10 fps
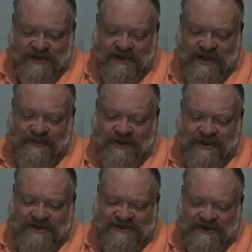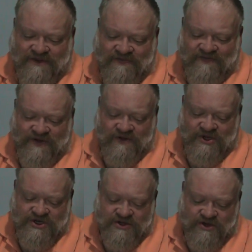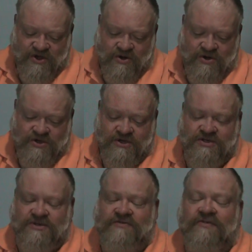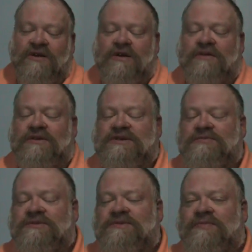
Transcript: not because I don't feel you should go to church on Christmas,